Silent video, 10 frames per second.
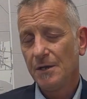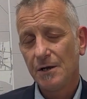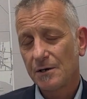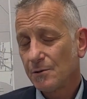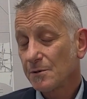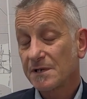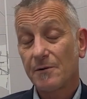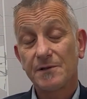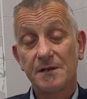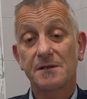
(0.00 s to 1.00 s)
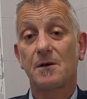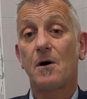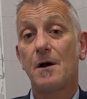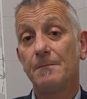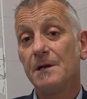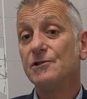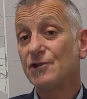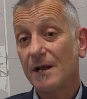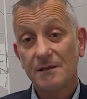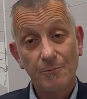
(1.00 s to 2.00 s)
You can also at this time
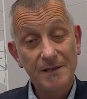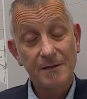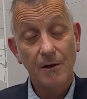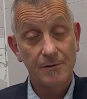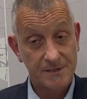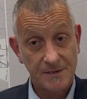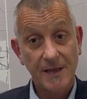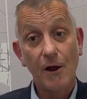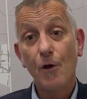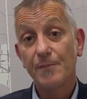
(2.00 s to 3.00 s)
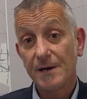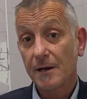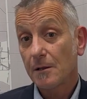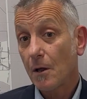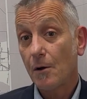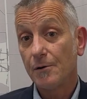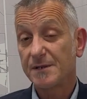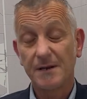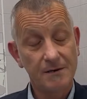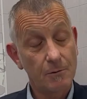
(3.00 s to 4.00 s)
check the windows, that they open and close
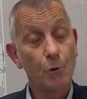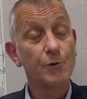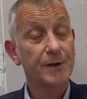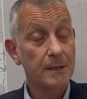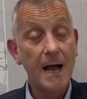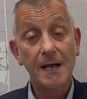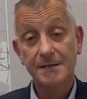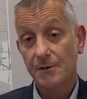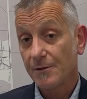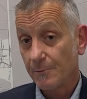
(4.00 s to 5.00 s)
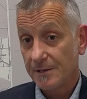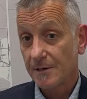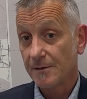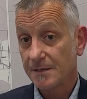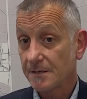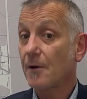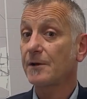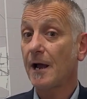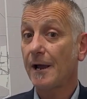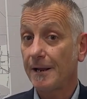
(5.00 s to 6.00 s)
and all the glass on the windows is
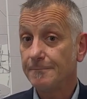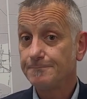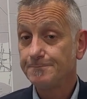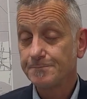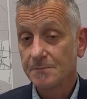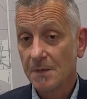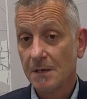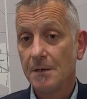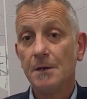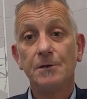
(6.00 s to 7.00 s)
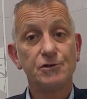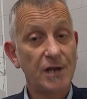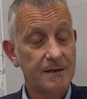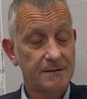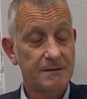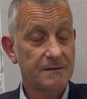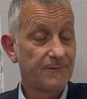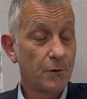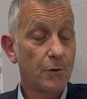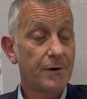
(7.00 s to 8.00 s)
okay. Check that the
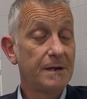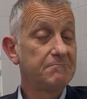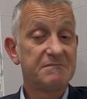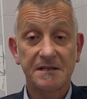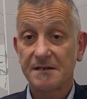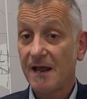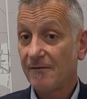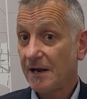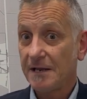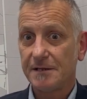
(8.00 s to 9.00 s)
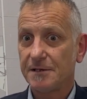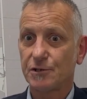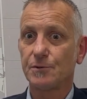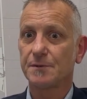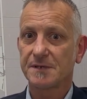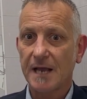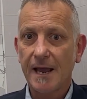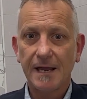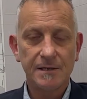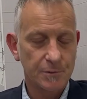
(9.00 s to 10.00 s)
flooring doesn't have any additional
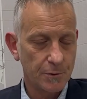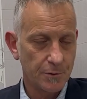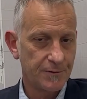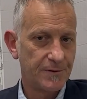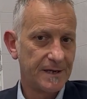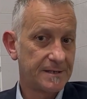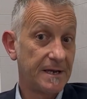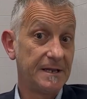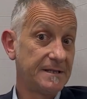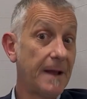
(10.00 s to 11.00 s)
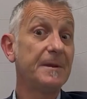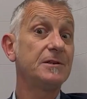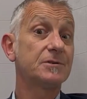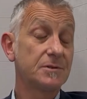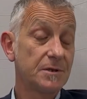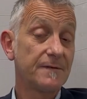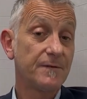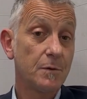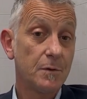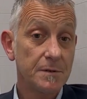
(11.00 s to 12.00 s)
stains or there's any damage to the
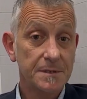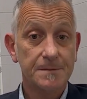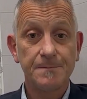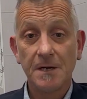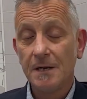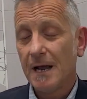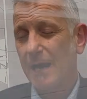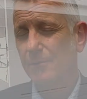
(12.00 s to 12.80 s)
floors, and